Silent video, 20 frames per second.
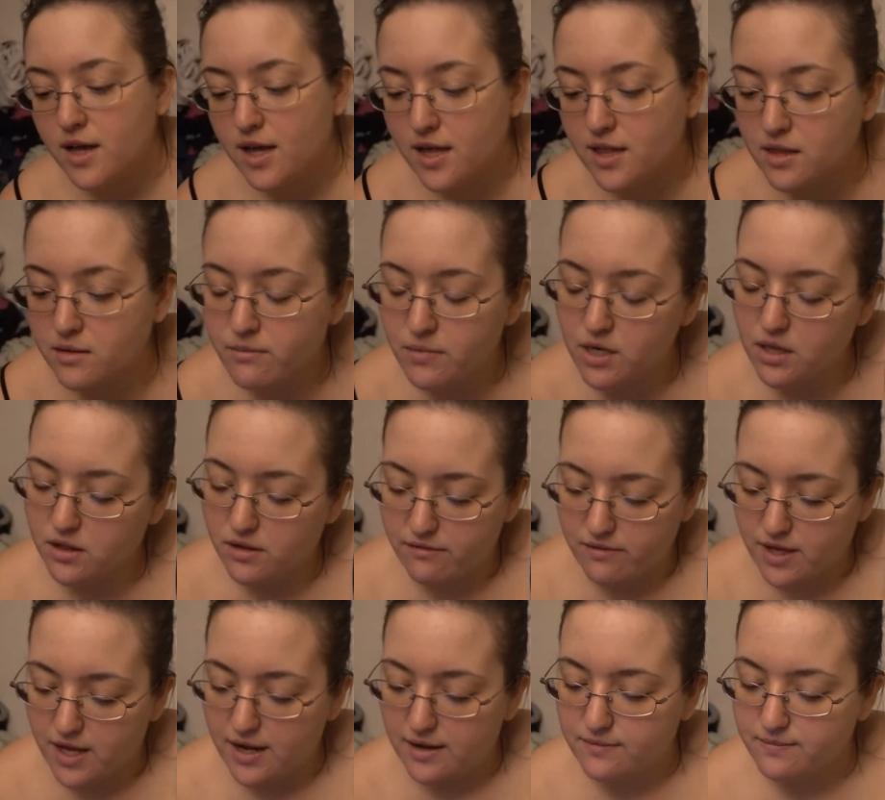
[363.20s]
in the middle of
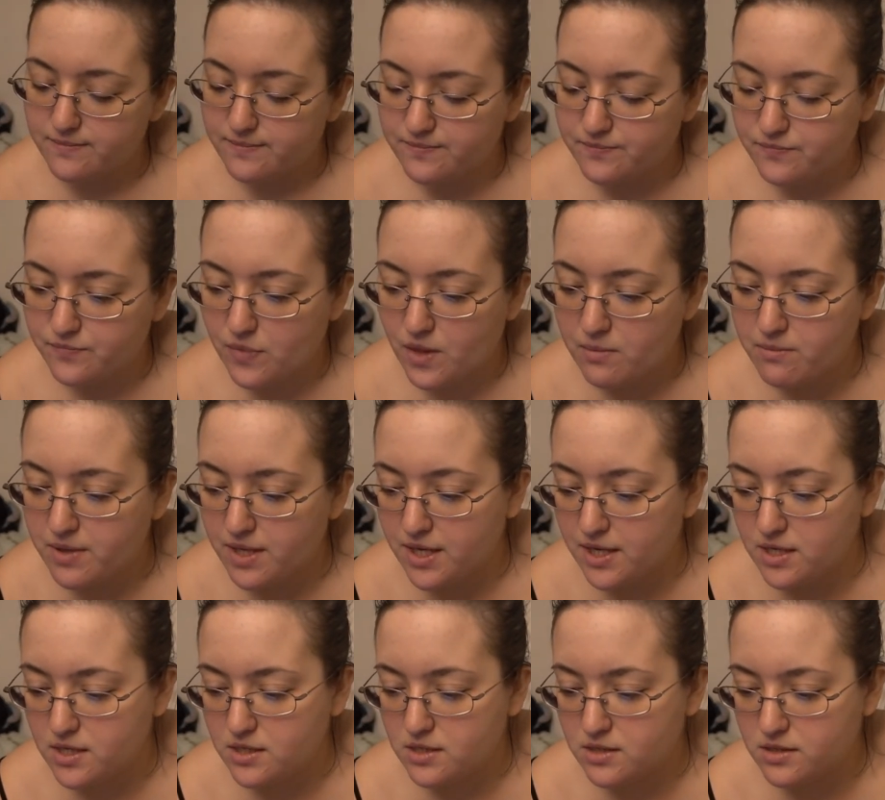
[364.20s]
that,
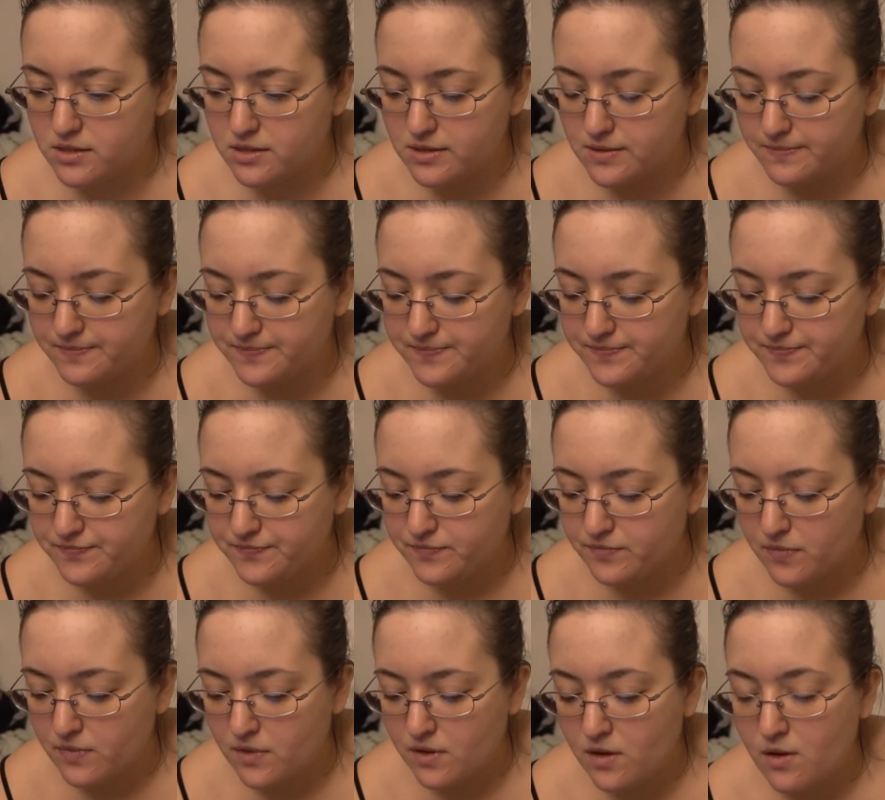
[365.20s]
because
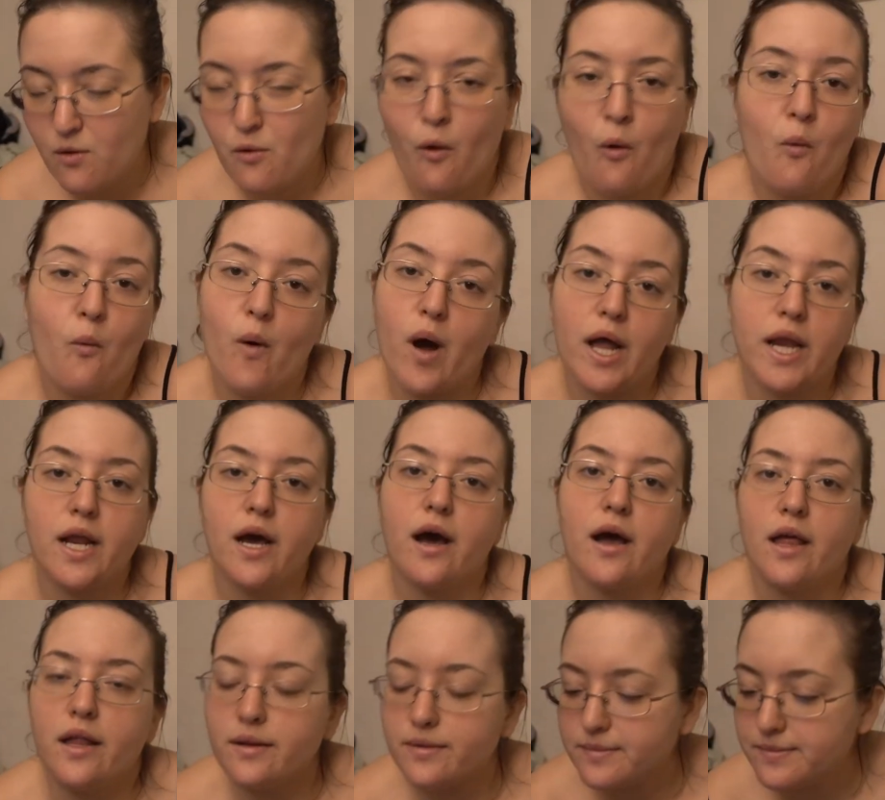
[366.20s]
why
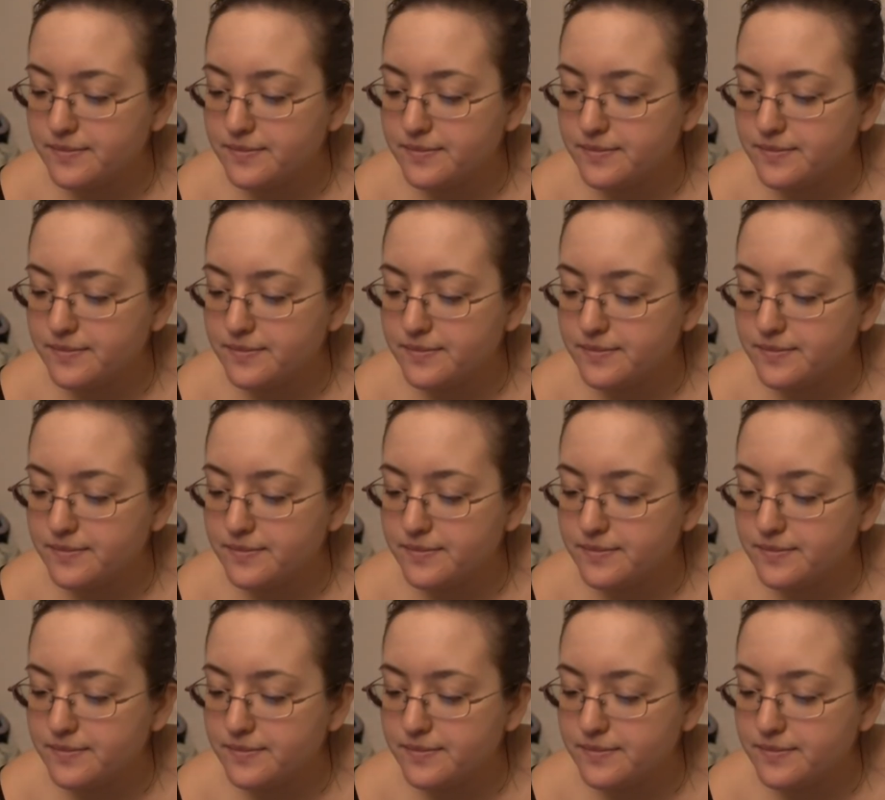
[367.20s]
not?